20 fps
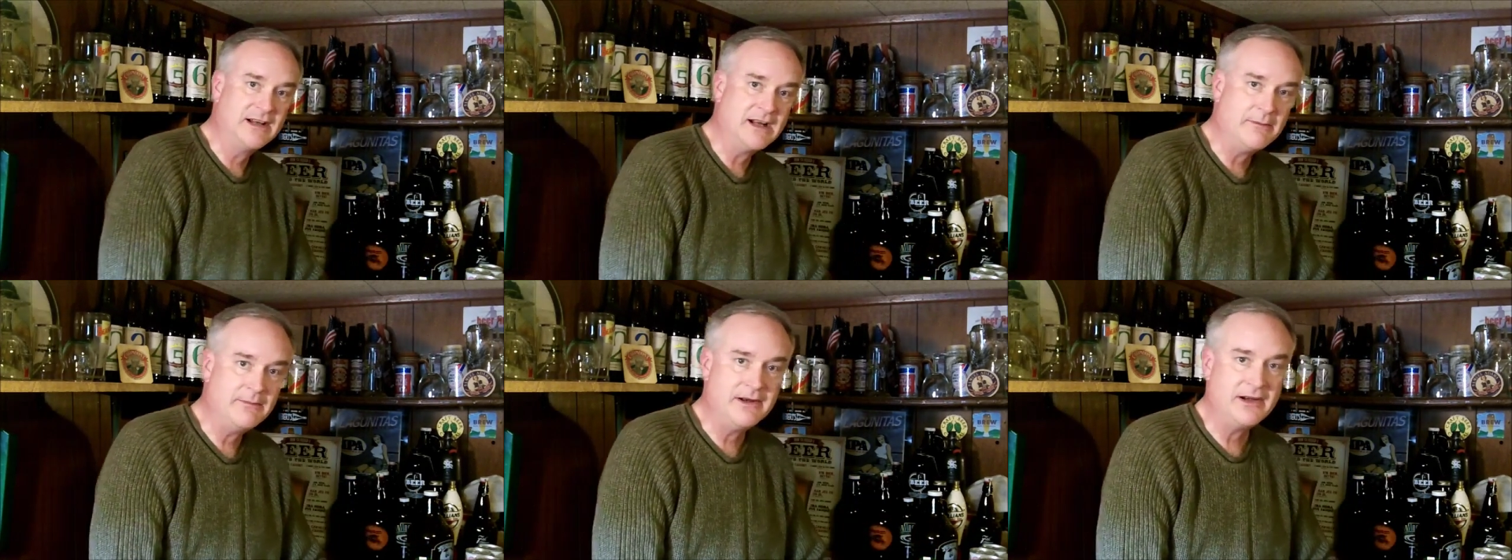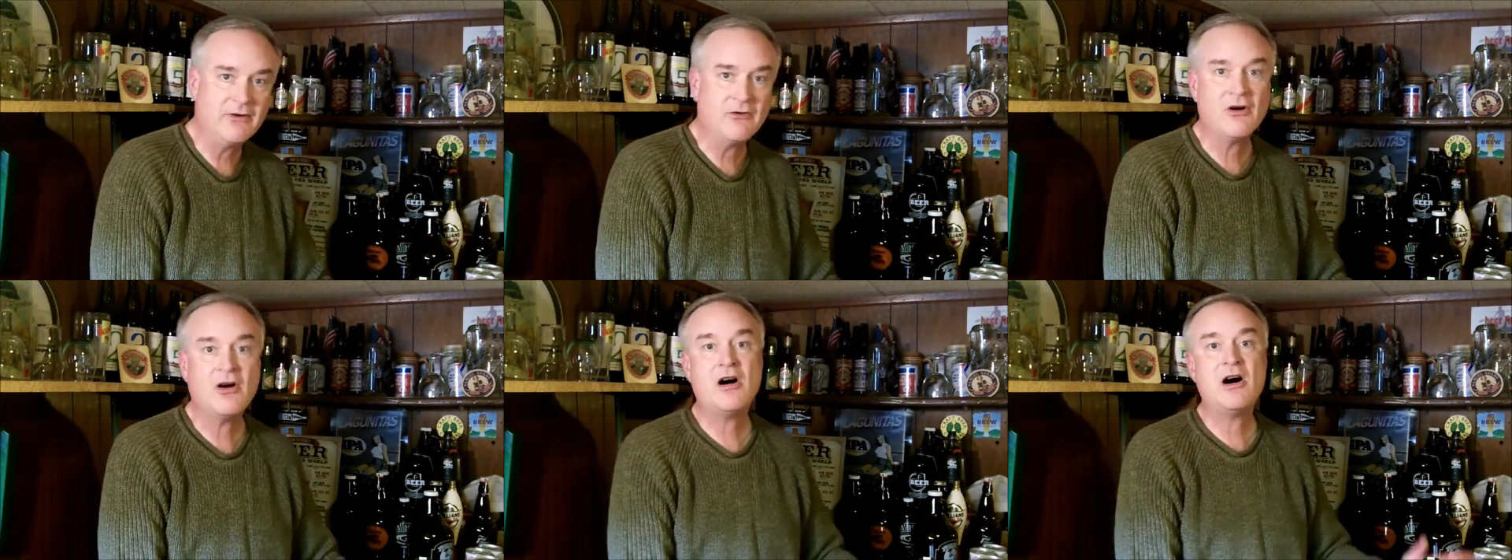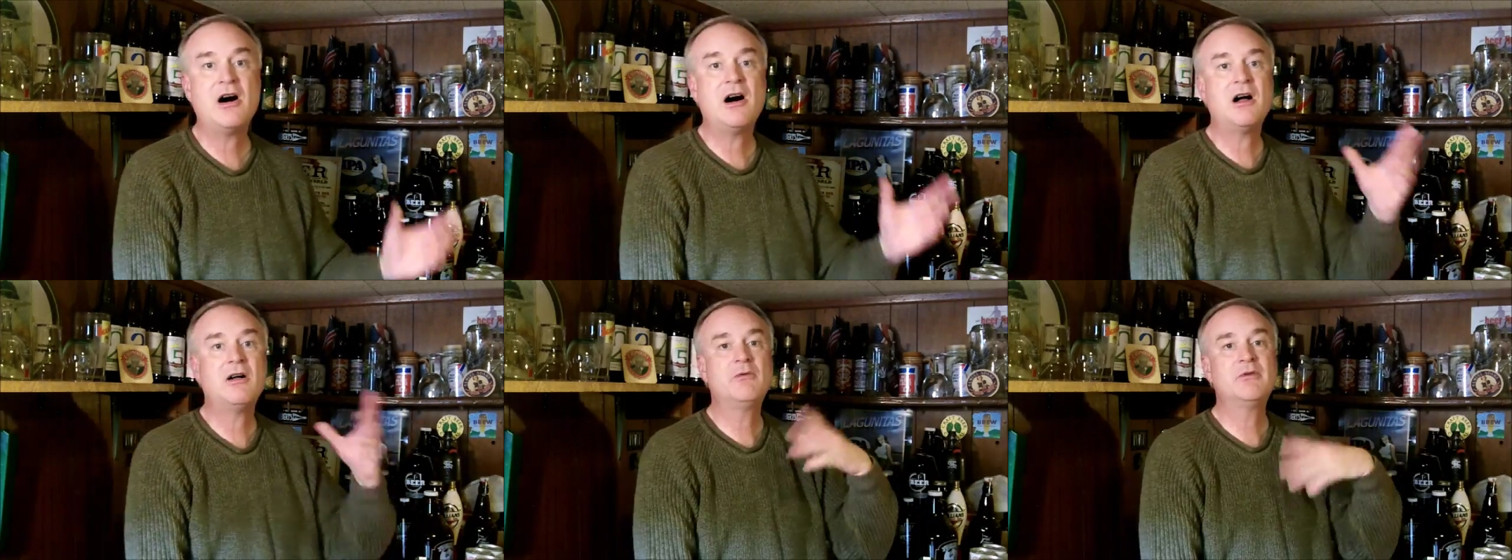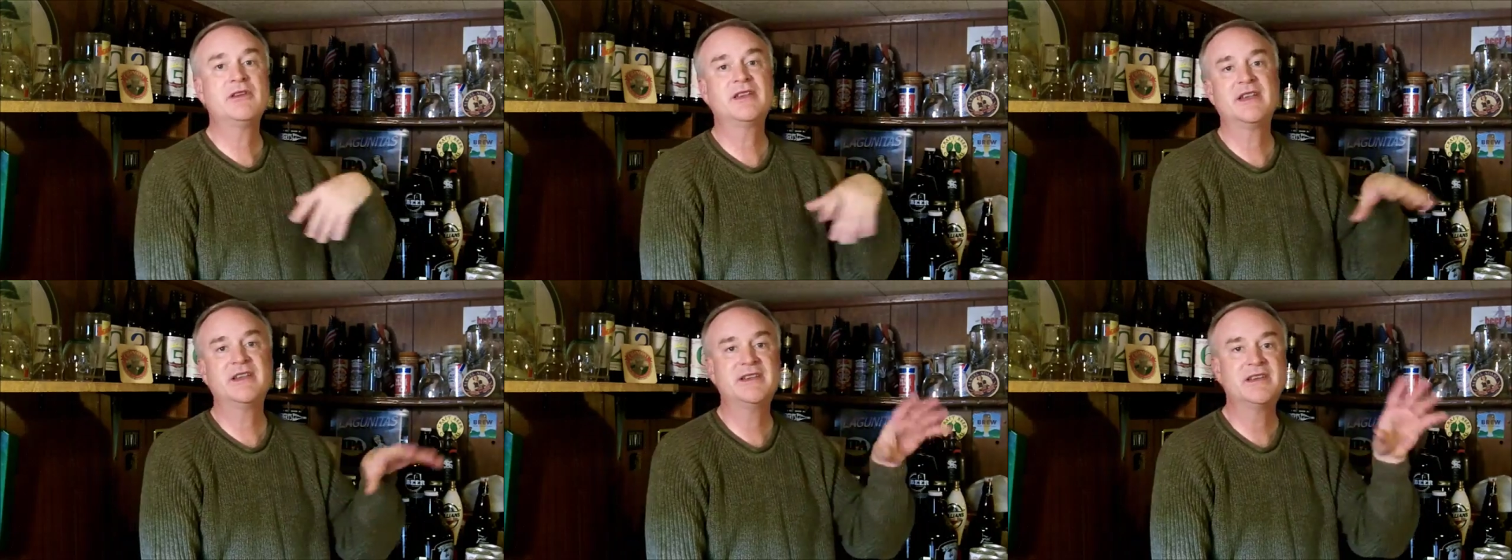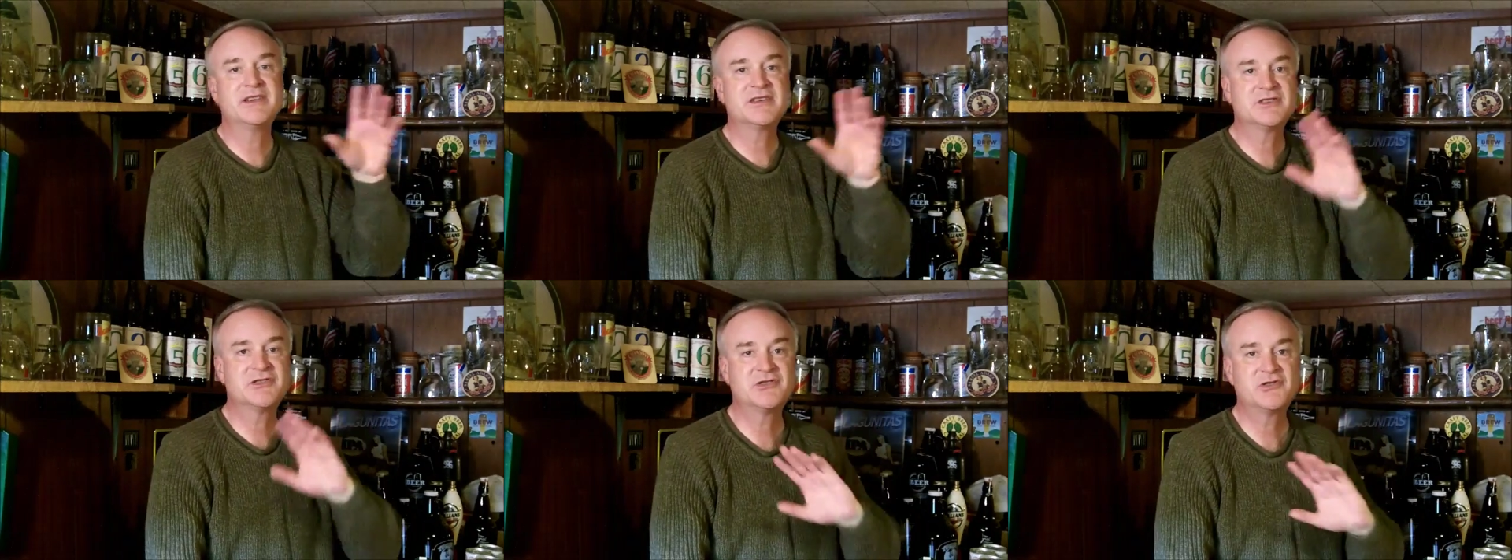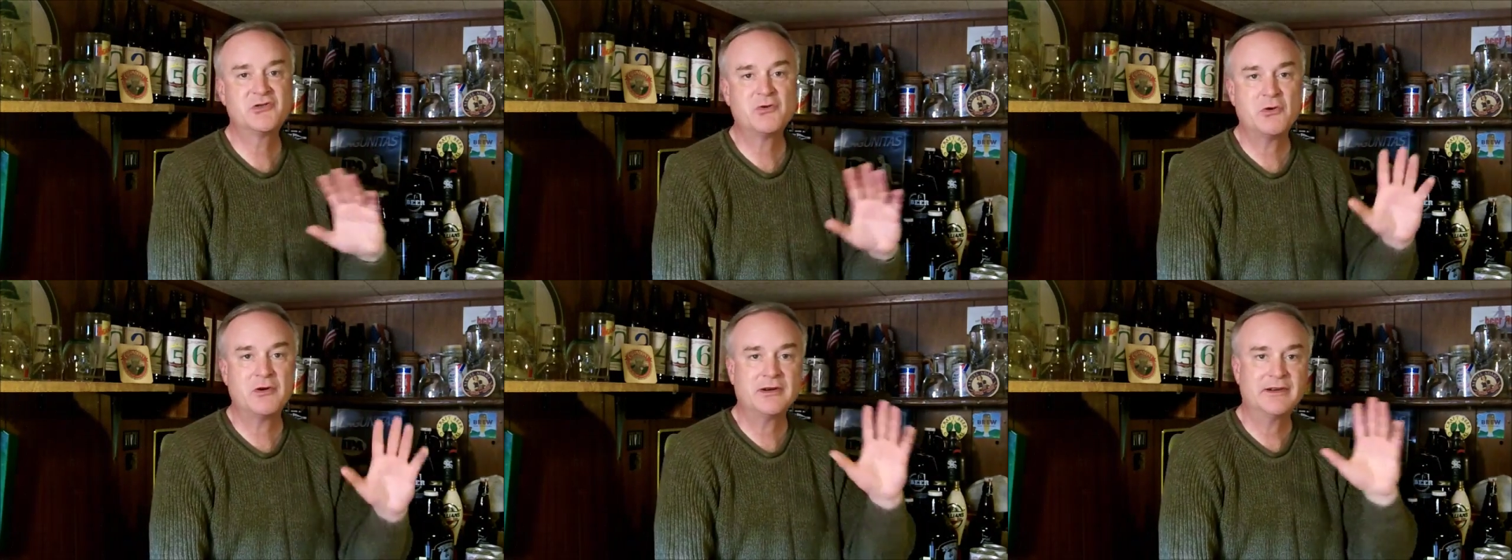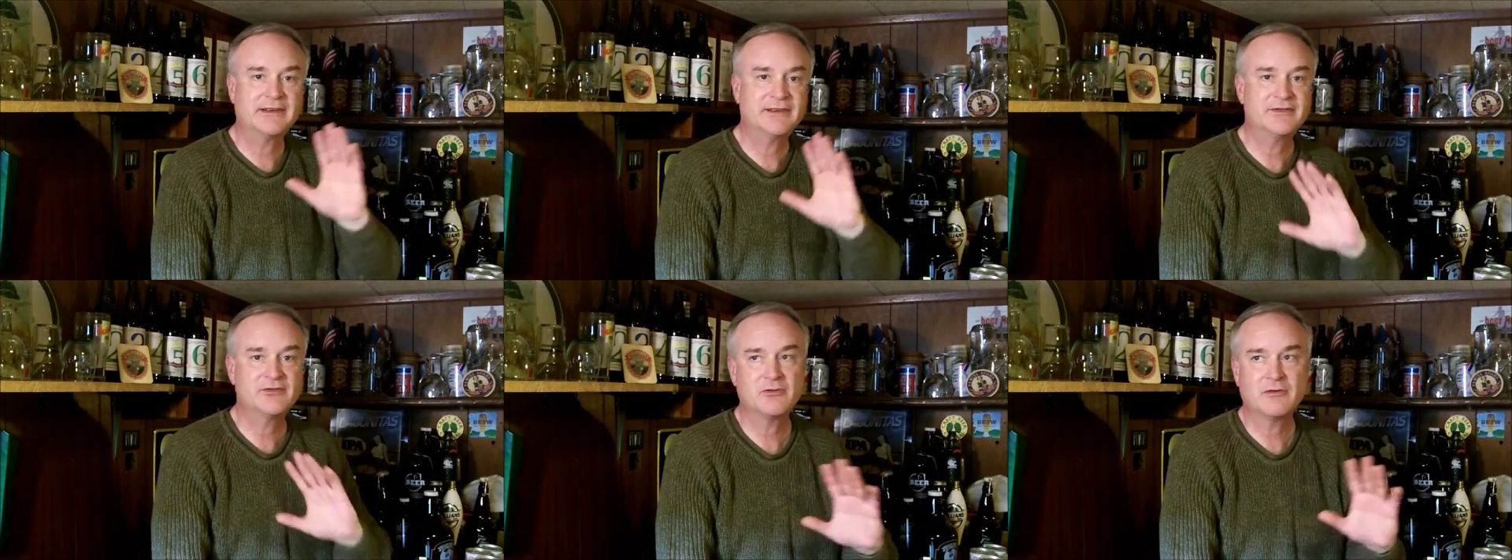Company are all within this short,